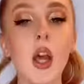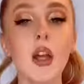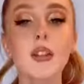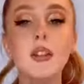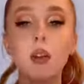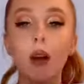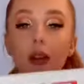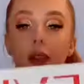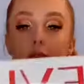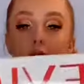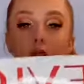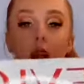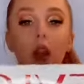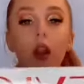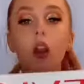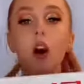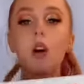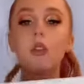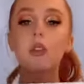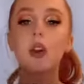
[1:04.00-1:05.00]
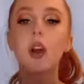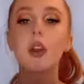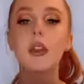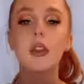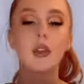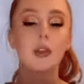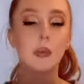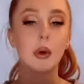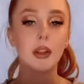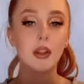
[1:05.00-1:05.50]
I've seen a lot of great things
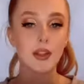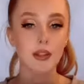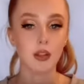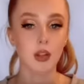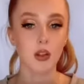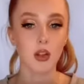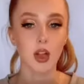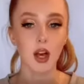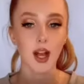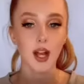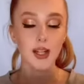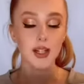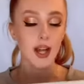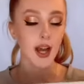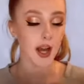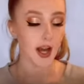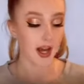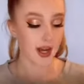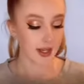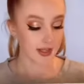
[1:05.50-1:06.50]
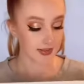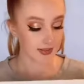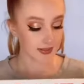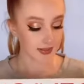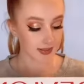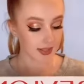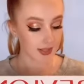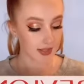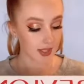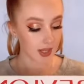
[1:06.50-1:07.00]
about this online and
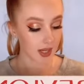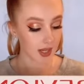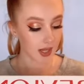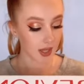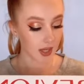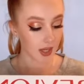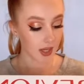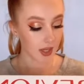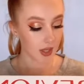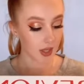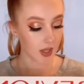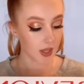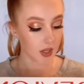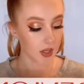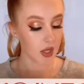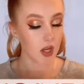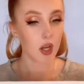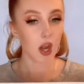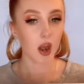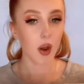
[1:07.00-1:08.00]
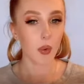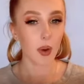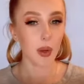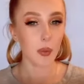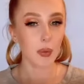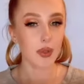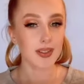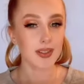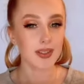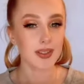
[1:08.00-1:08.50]
you know, it
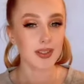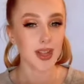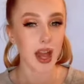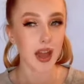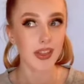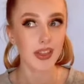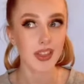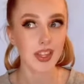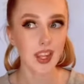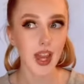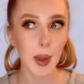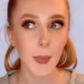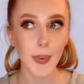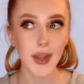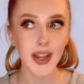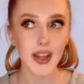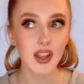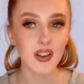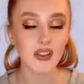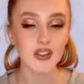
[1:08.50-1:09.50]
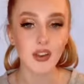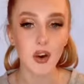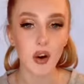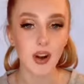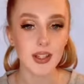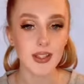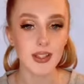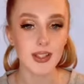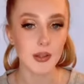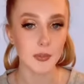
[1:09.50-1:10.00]
was, I think I paid like
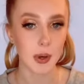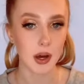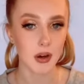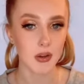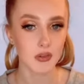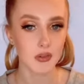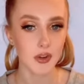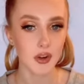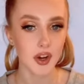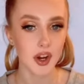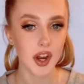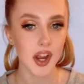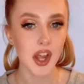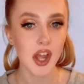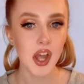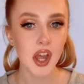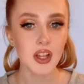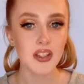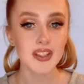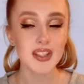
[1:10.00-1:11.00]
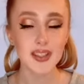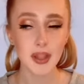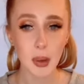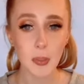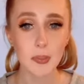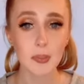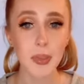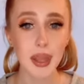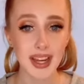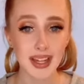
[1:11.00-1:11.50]
£46 for it. So that's a
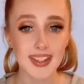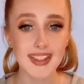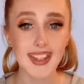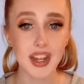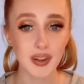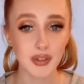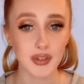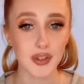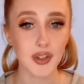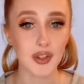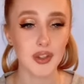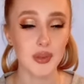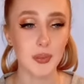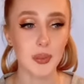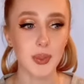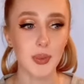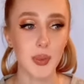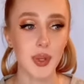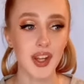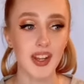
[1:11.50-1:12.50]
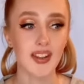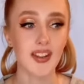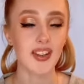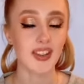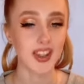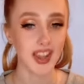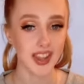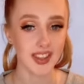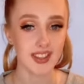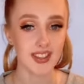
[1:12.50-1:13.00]
big difference between
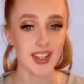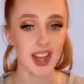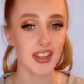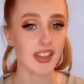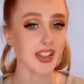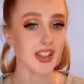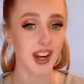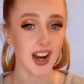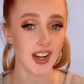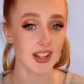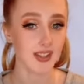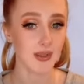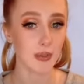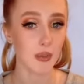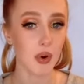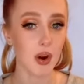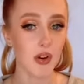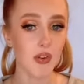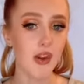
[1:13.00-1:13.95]
this and the Dyson one.